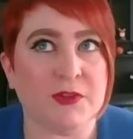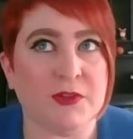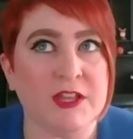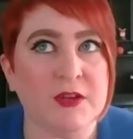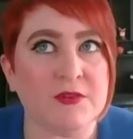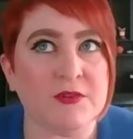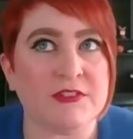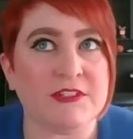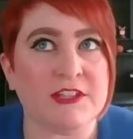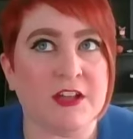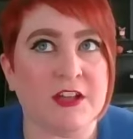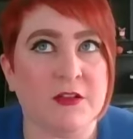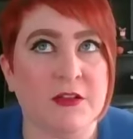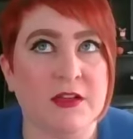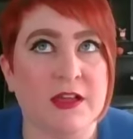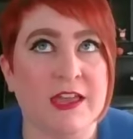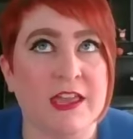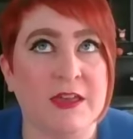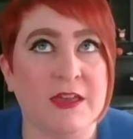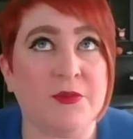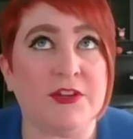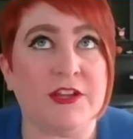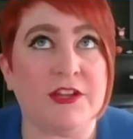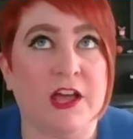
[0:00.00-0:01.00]
So Blink
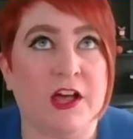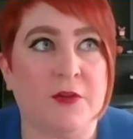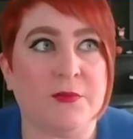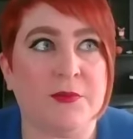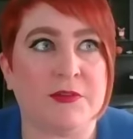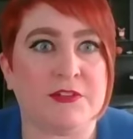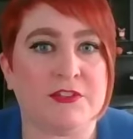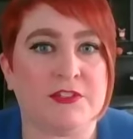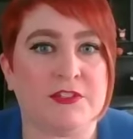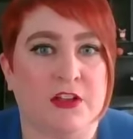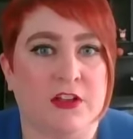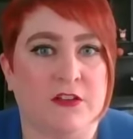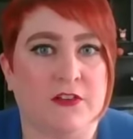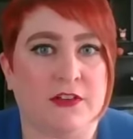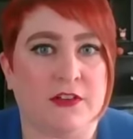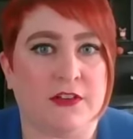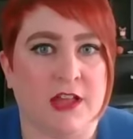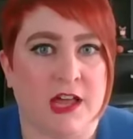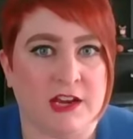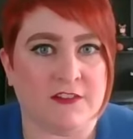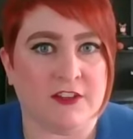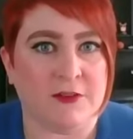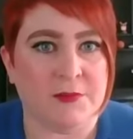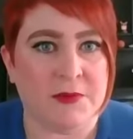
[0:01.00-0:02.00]
was able to help us solve a
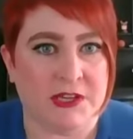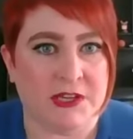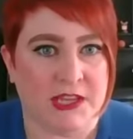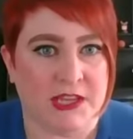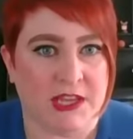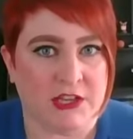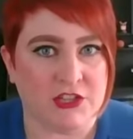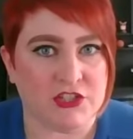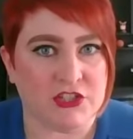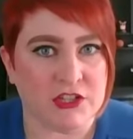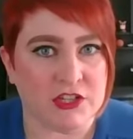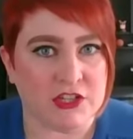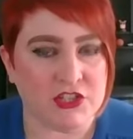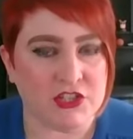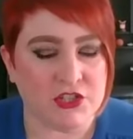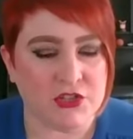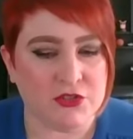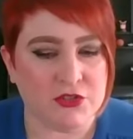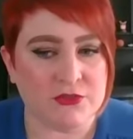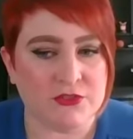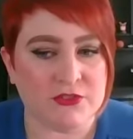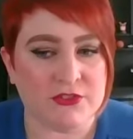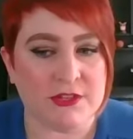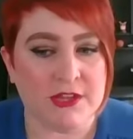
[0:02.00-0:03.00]
lot of communication
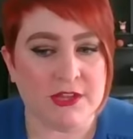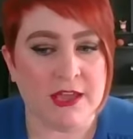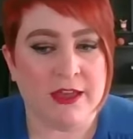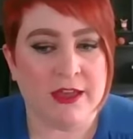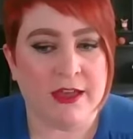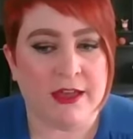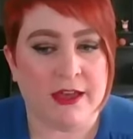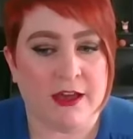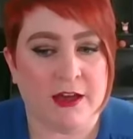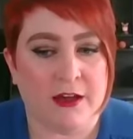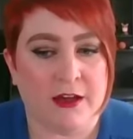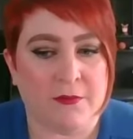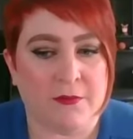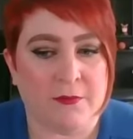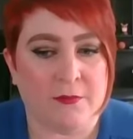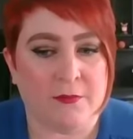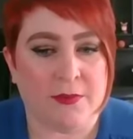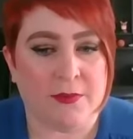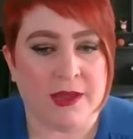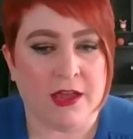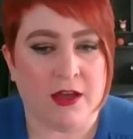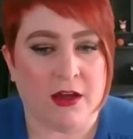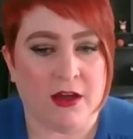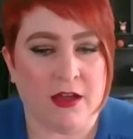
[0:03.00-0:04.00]
issues
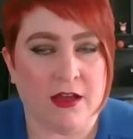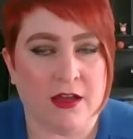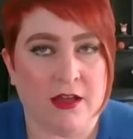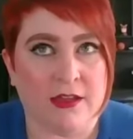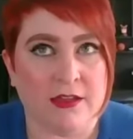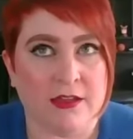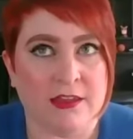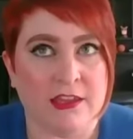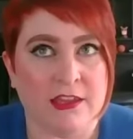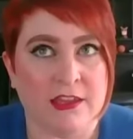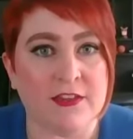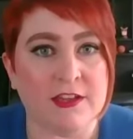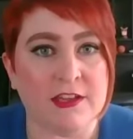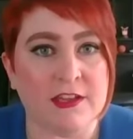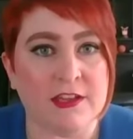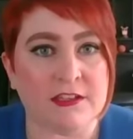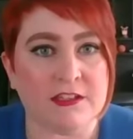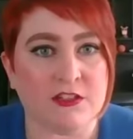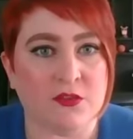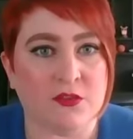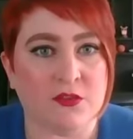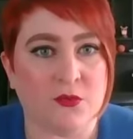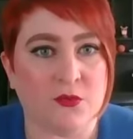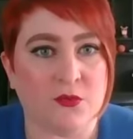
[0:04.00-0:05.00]
by giving
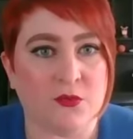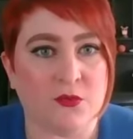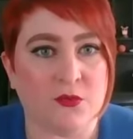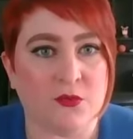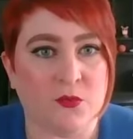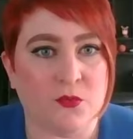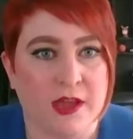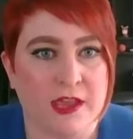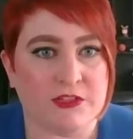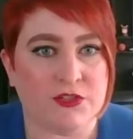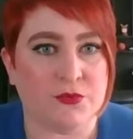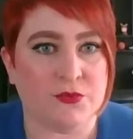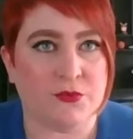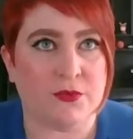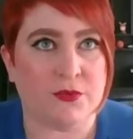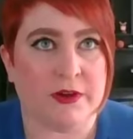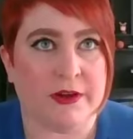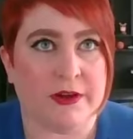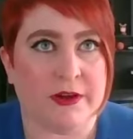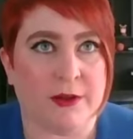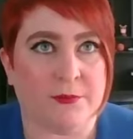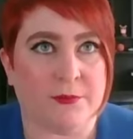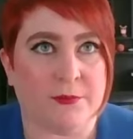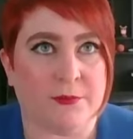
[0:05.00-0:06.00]
us a way
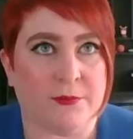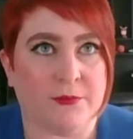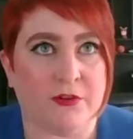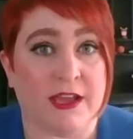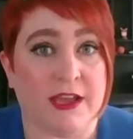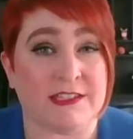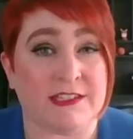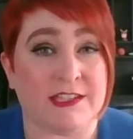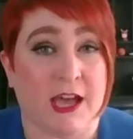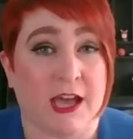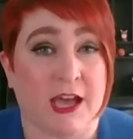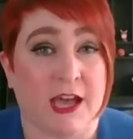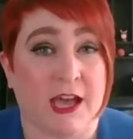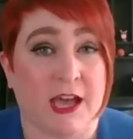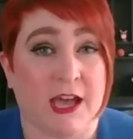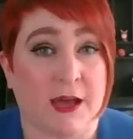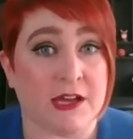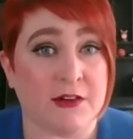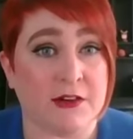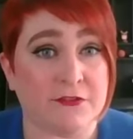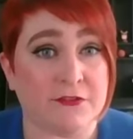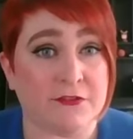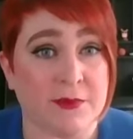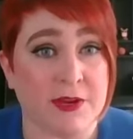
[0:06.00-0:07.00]
to provide
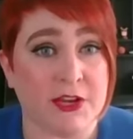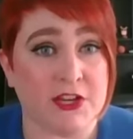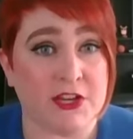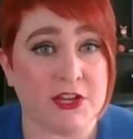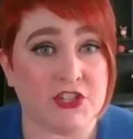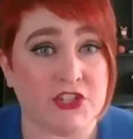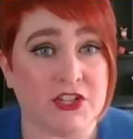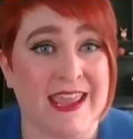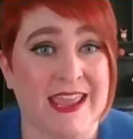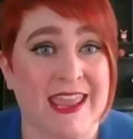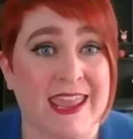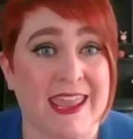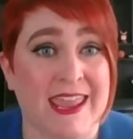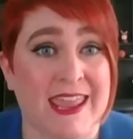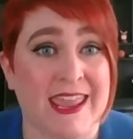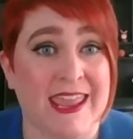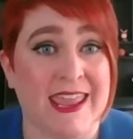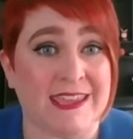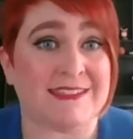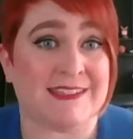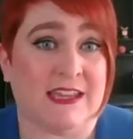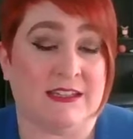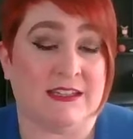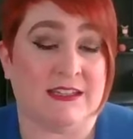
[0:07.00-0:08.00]
top-down information
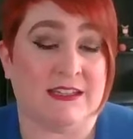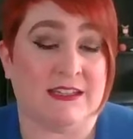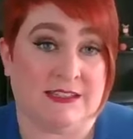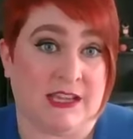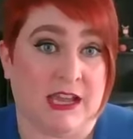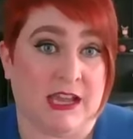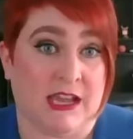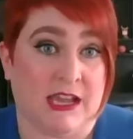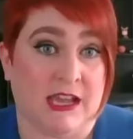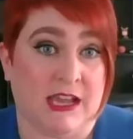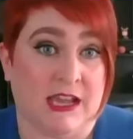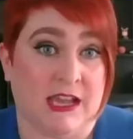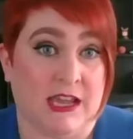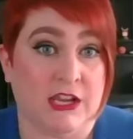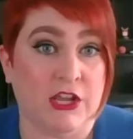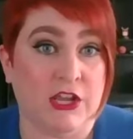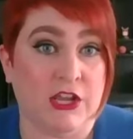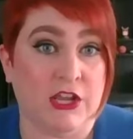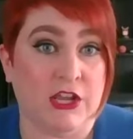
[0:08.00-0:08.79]
and side-to-side.